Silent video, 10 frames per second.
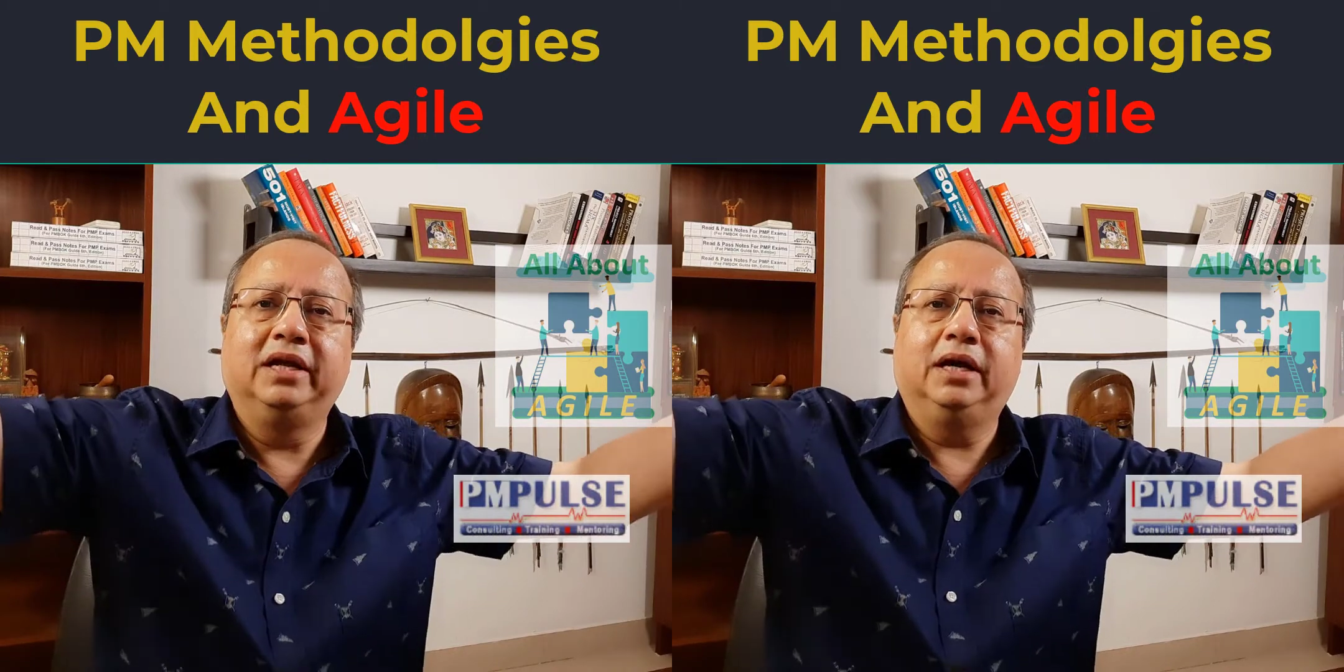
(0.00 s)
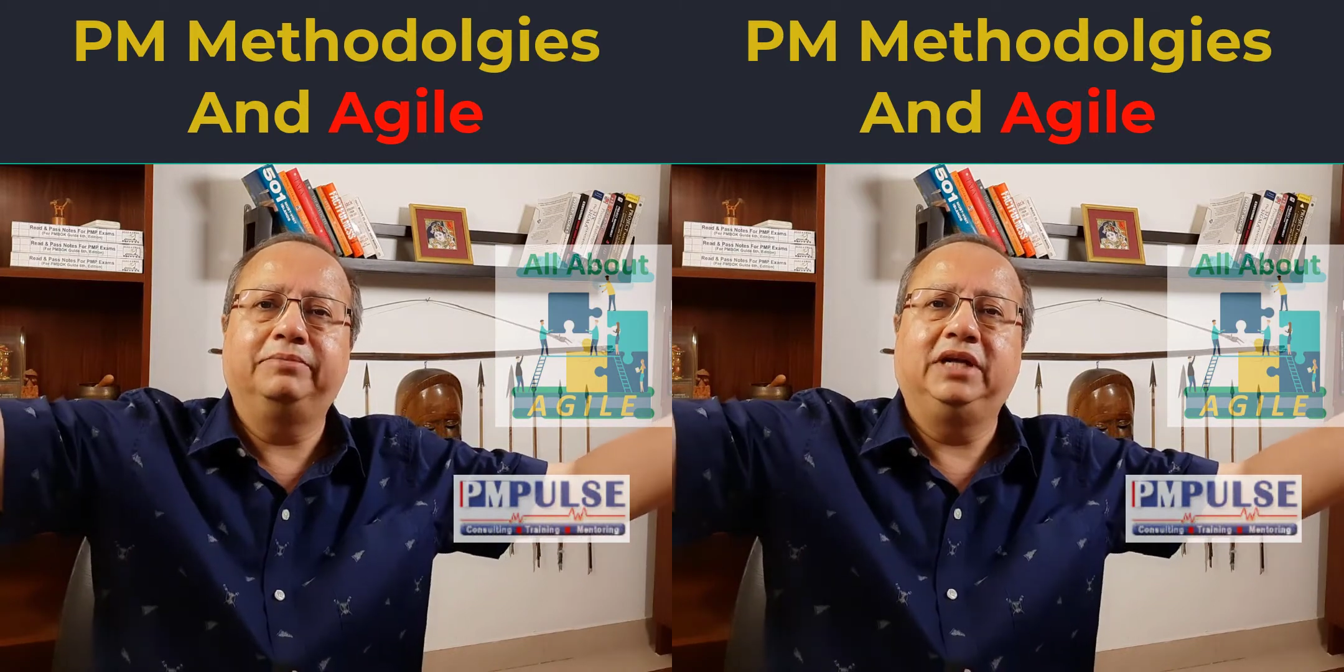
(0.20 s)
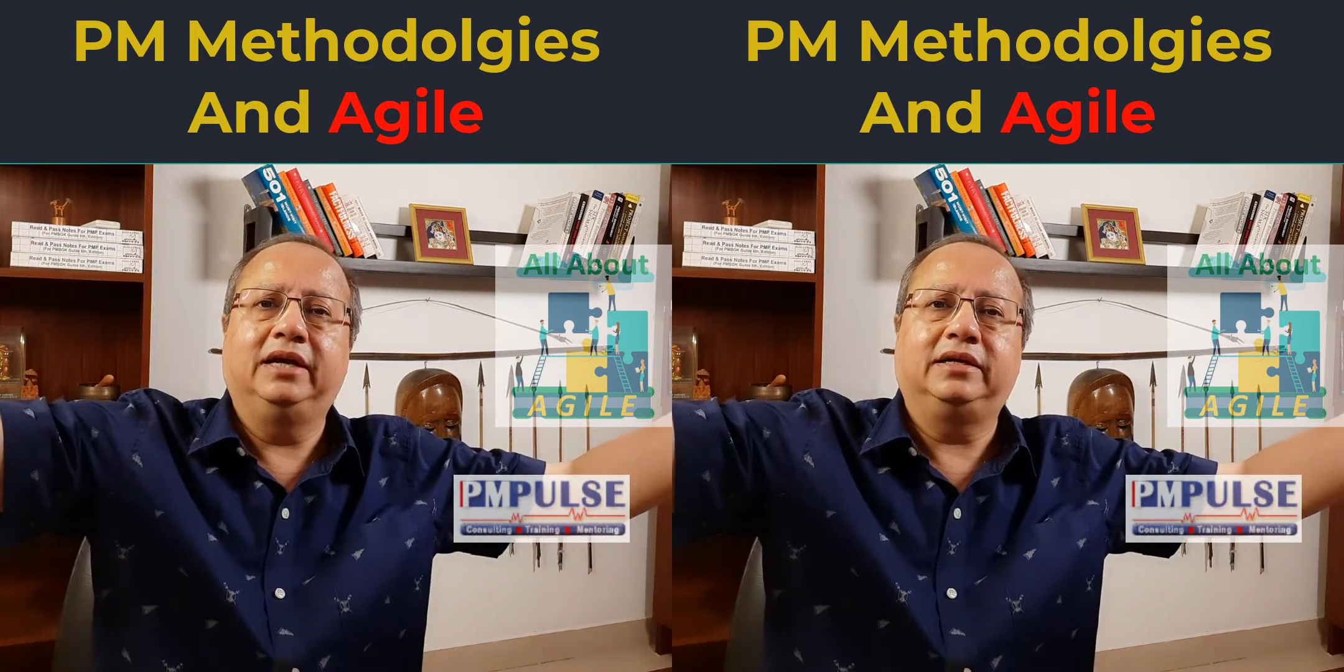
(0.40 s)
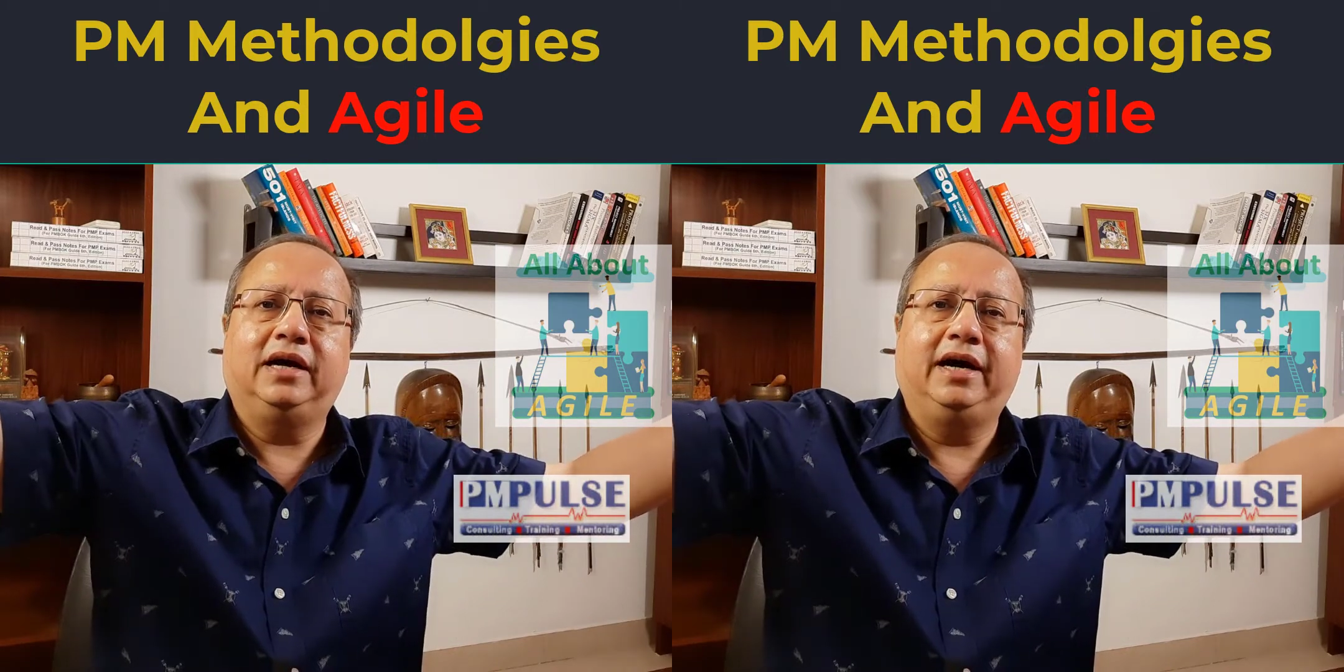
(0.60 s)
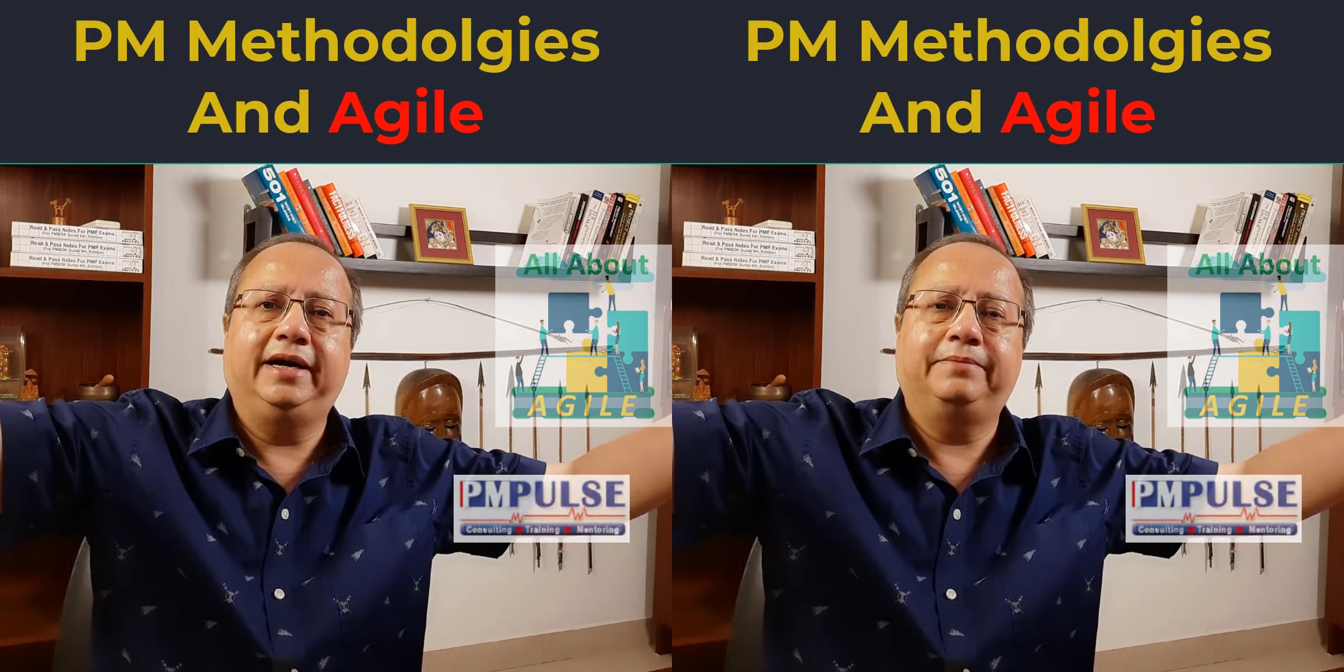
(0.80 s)
up the
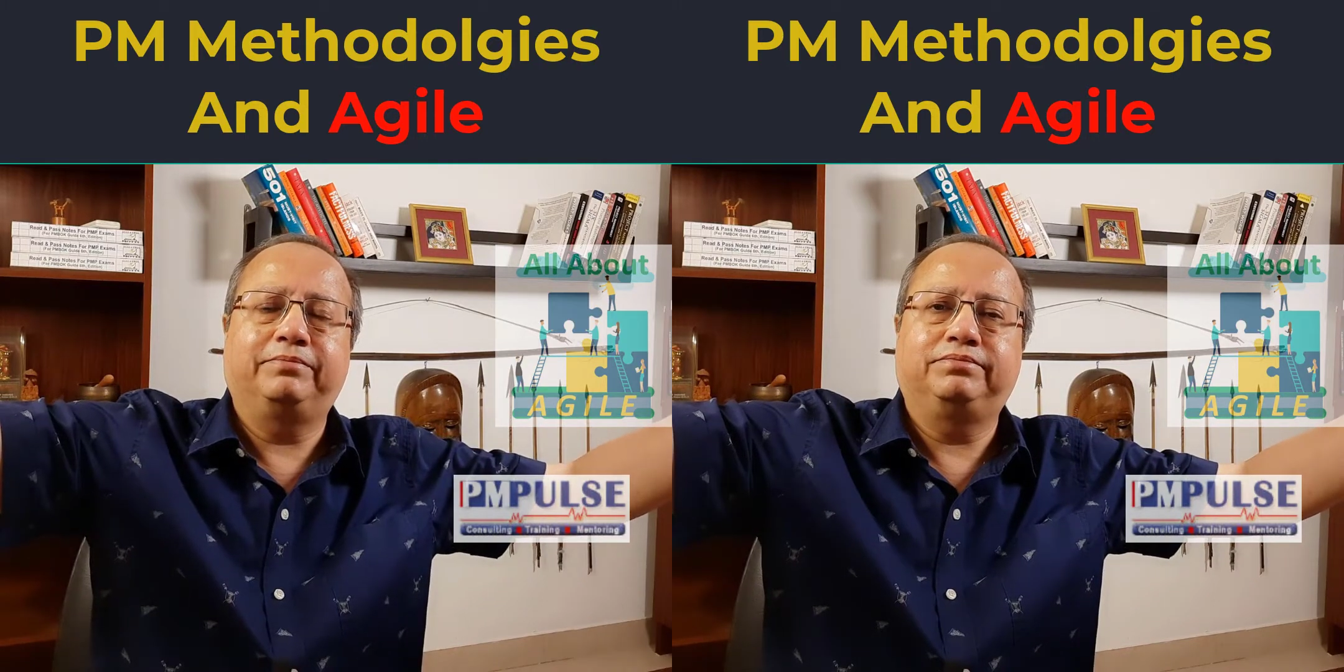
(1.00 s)
entire